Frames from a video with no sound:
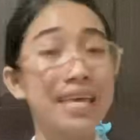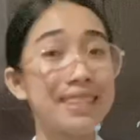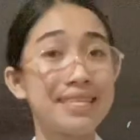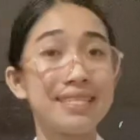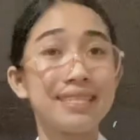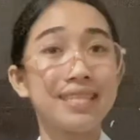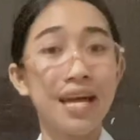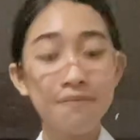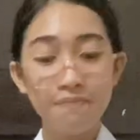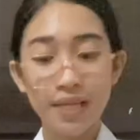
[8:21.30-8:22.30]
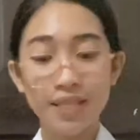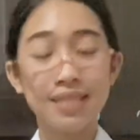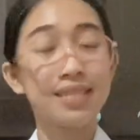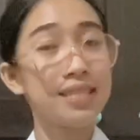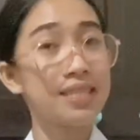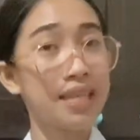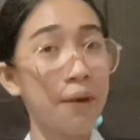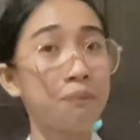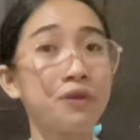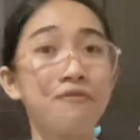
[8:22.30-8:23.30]
This is done because this
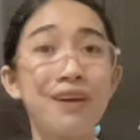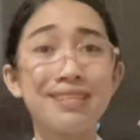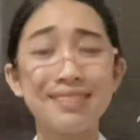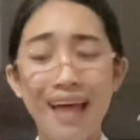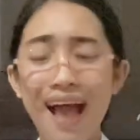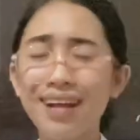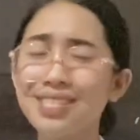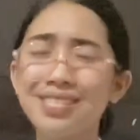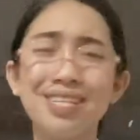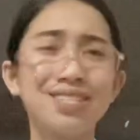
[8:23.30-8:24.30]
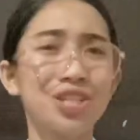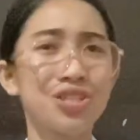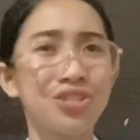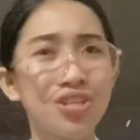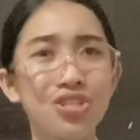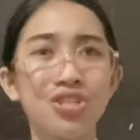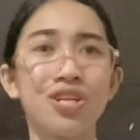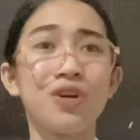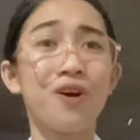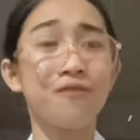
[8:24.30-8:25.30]
step prevents the accidental
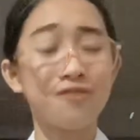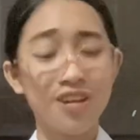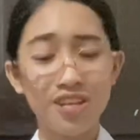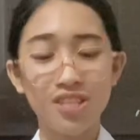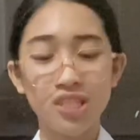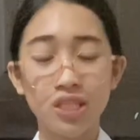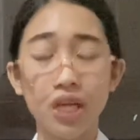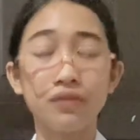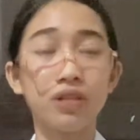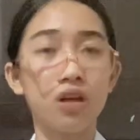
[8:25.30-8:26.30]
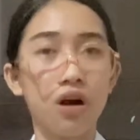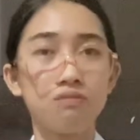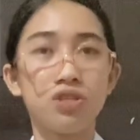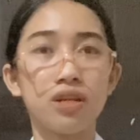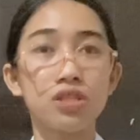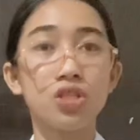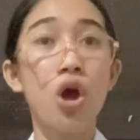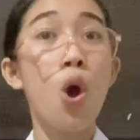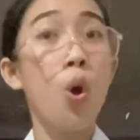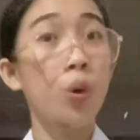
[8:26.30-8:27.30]
touching of non-sterile objects
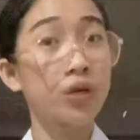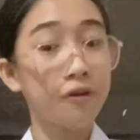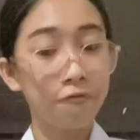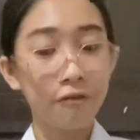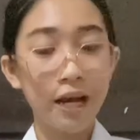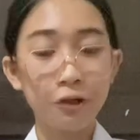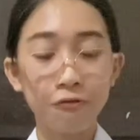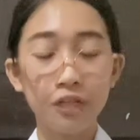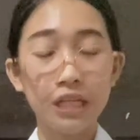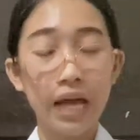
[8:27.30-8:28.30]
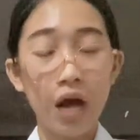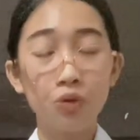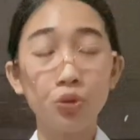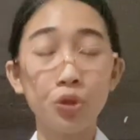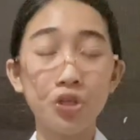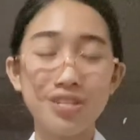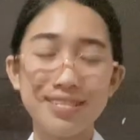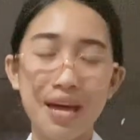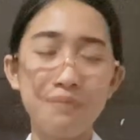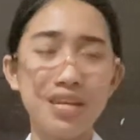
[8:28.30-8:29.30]
or the front of the gown or
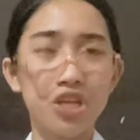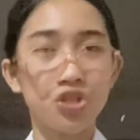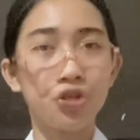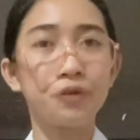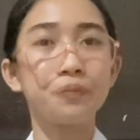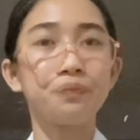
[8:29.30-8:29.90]
contamination.